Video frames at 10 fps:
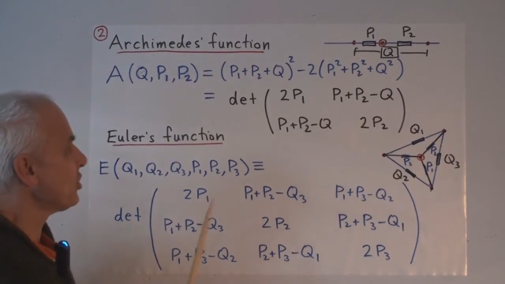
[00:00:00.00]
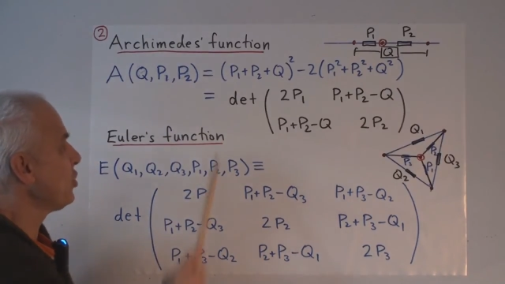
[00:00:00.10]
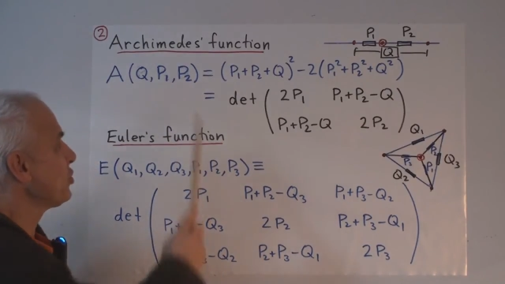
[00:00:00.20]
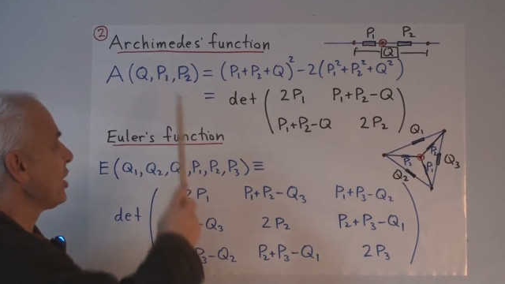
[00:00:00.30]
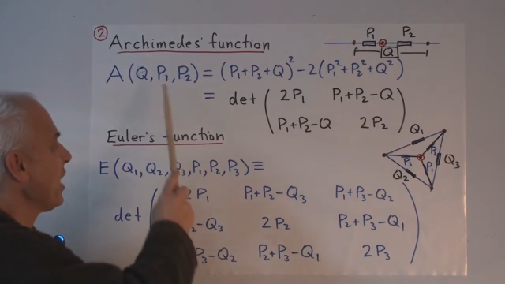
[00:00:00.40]
So
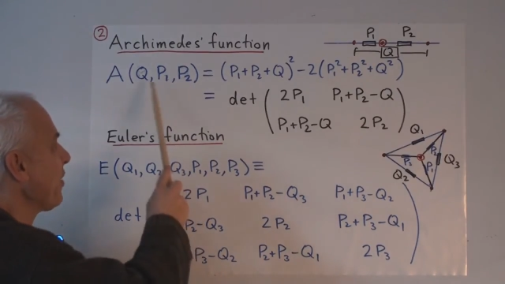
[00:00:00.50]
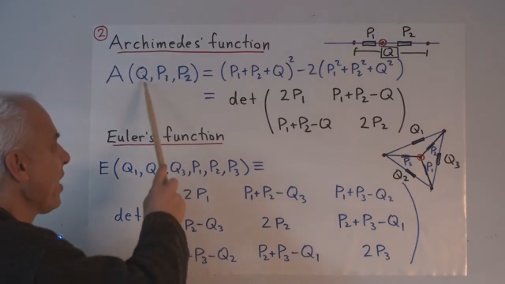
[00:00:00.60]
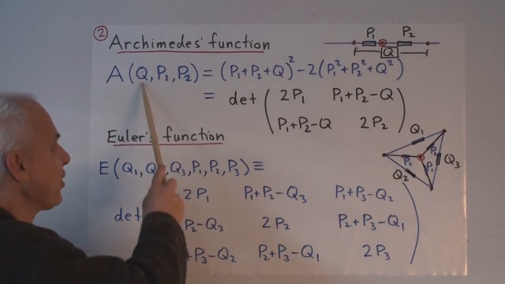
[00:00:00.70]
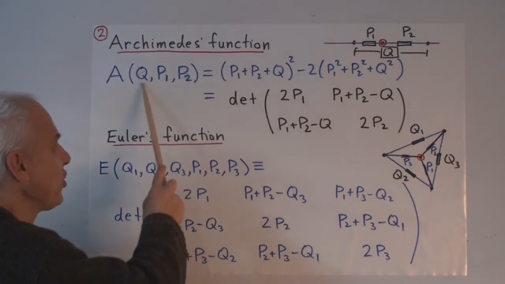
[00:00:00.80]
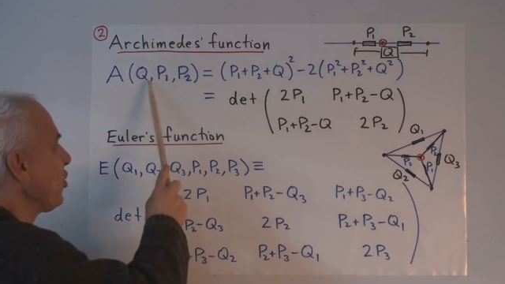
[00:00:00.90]
usually I
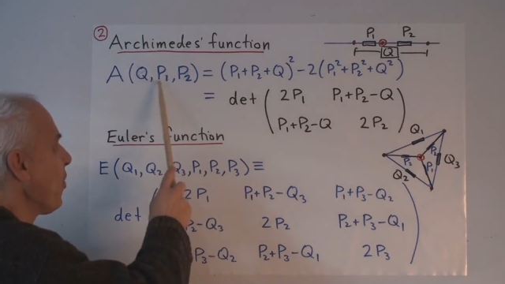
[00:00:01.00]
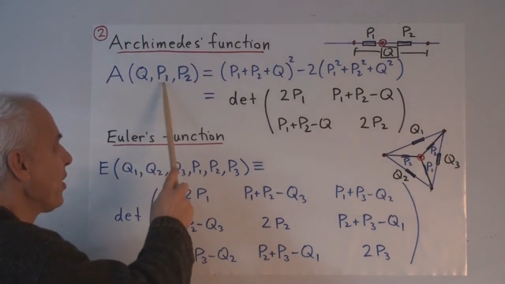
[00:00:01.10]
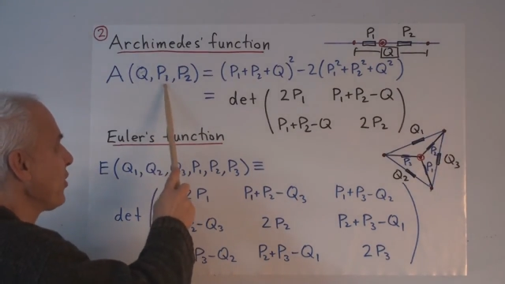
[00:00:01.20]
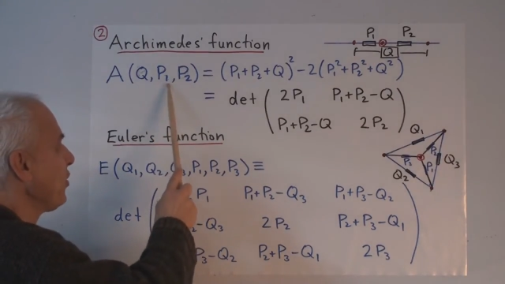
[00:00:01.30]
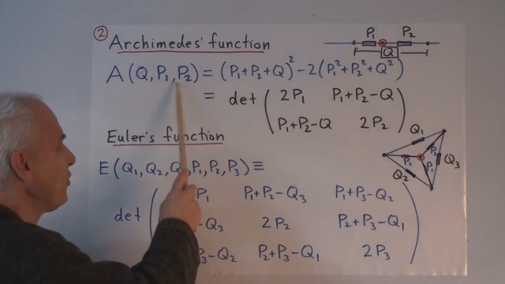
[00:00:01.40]
write
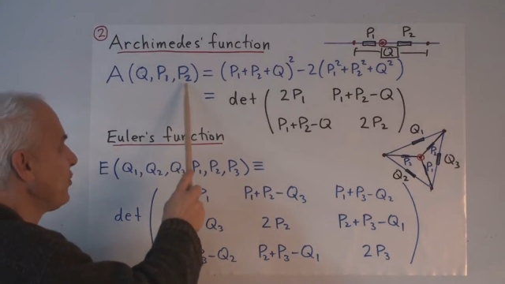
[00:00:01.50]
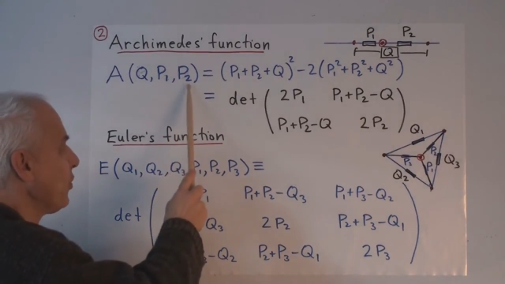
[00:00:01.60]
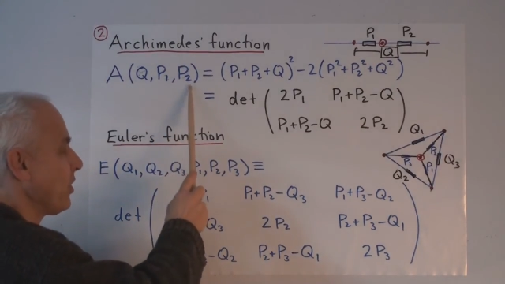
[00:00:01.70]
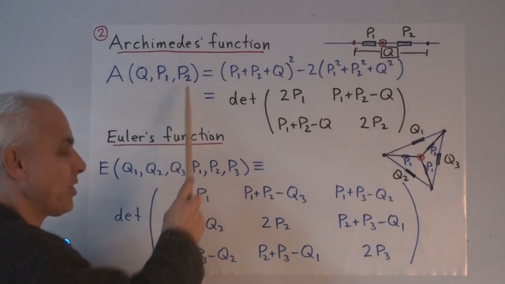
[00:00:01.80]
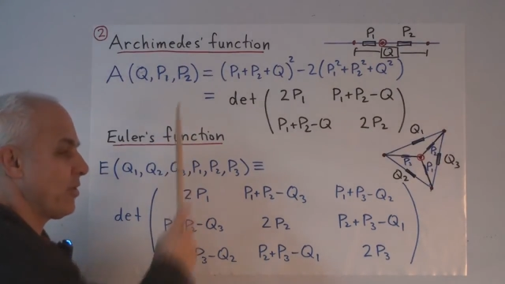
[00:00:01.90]
Q1,
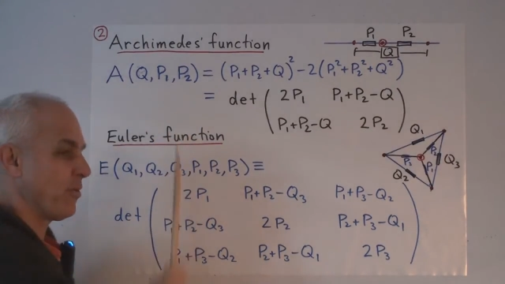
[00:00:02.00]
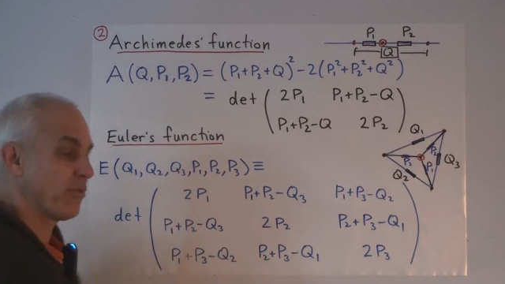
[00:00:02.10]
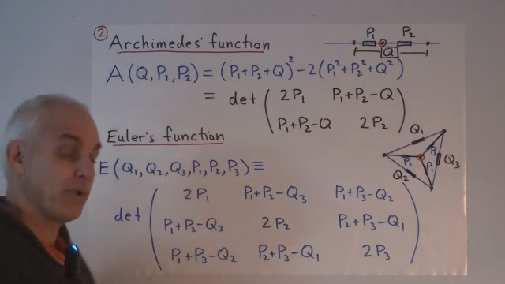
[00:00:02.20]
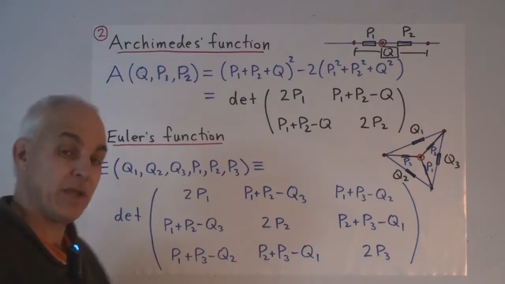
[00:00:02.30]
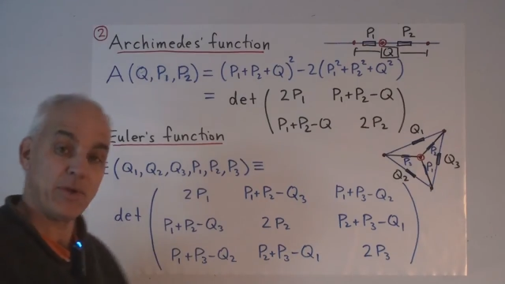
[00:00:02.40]
Q2, and
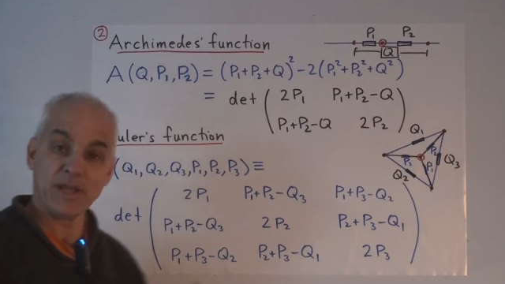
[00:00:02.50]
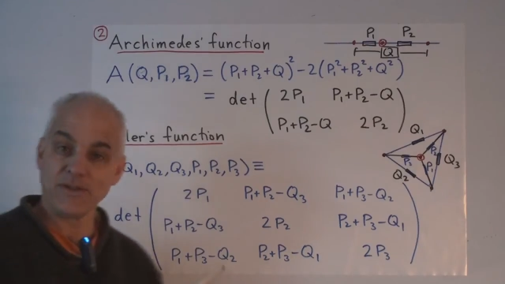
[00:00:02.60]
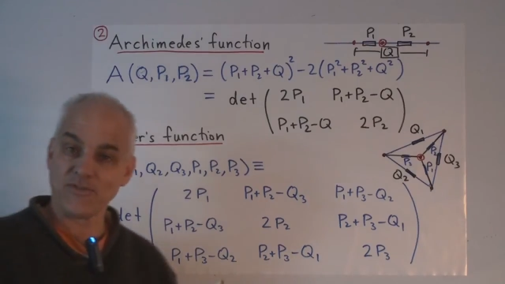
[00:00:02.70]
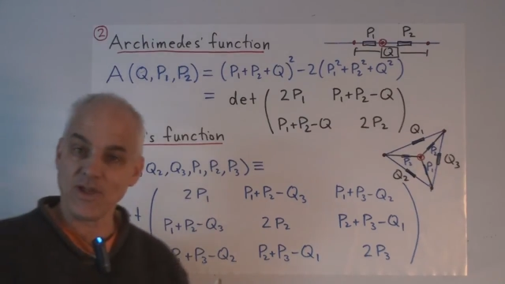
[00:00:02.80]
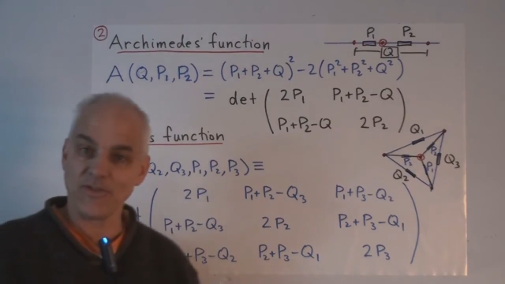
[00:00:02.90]
Q3 in
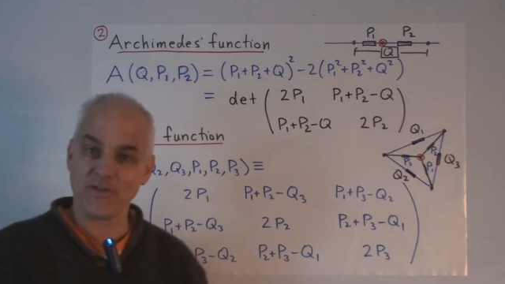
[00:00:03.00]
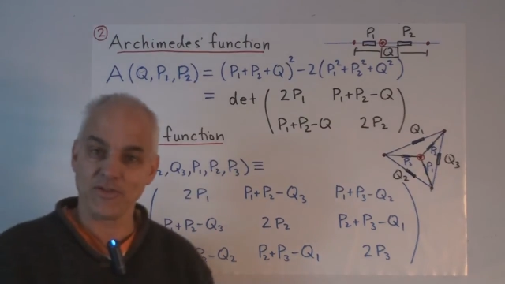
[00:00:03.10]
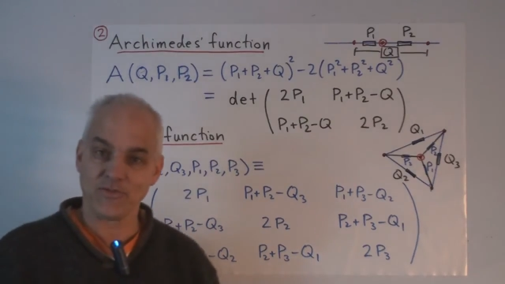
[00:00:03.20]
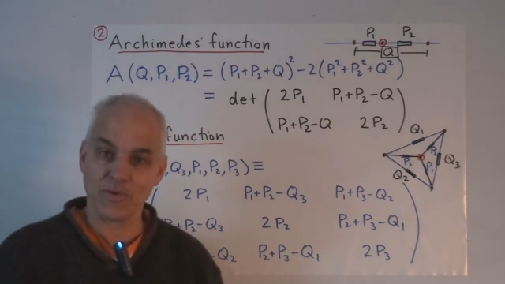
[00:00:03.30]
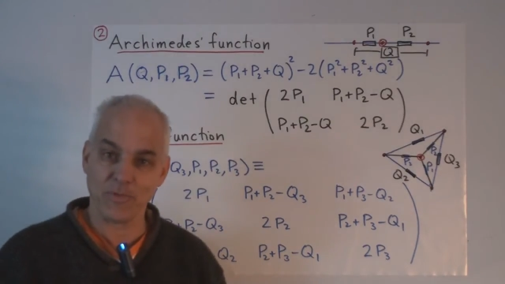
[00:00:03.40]
discussing
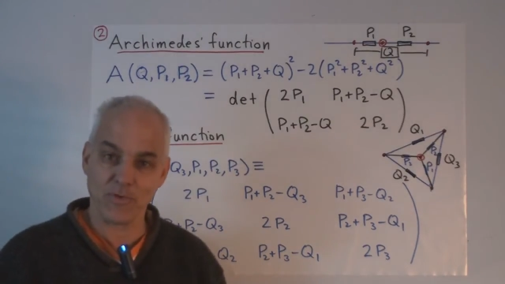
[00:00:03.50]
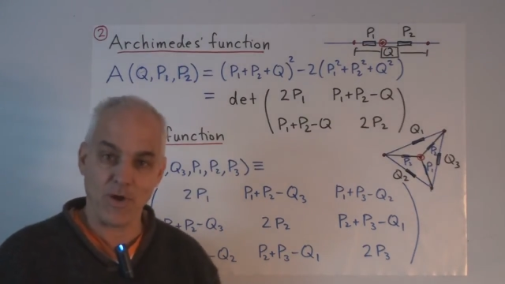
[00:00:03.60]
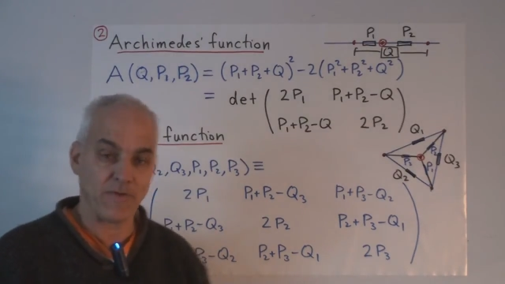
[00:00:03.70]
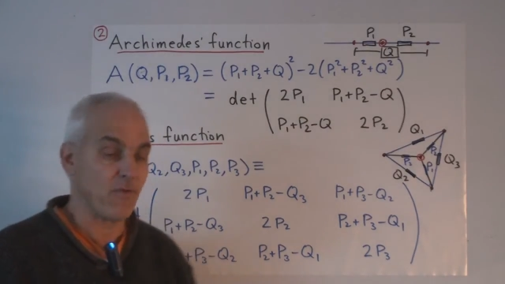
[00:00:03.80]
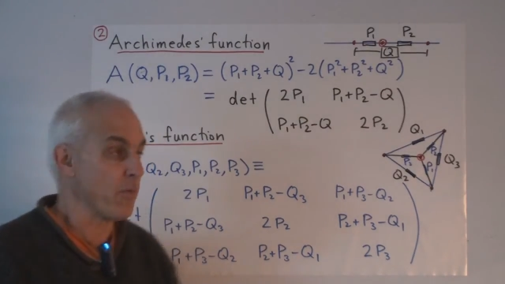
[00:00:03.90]
the triple
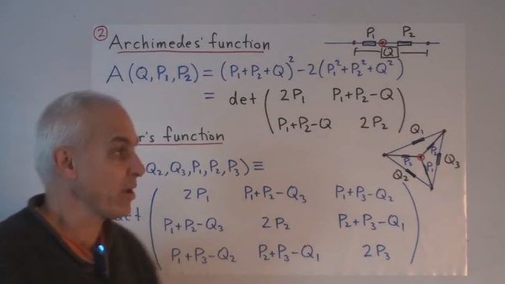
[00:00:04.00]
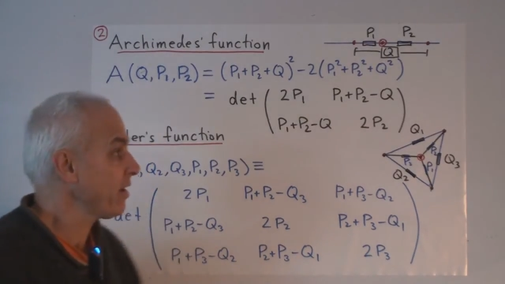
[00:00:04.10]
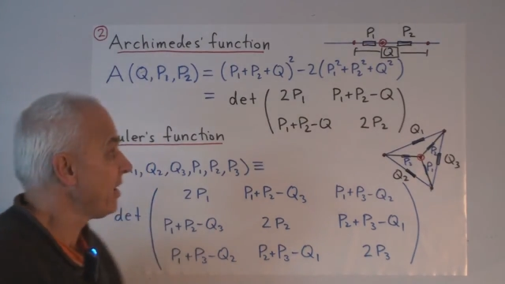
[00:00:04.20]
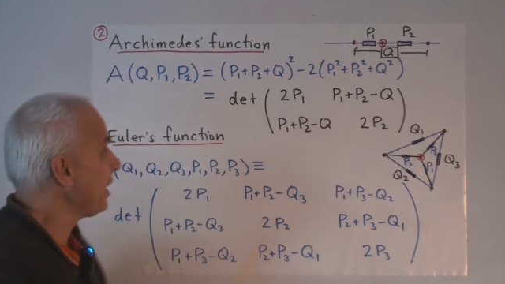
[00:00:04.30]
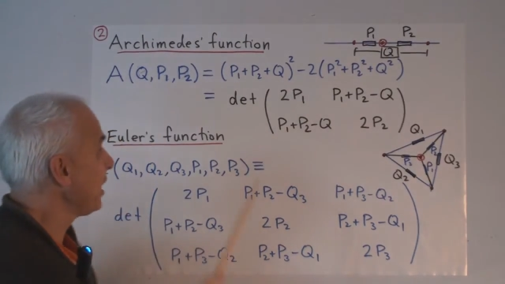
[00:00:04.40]
quad formula.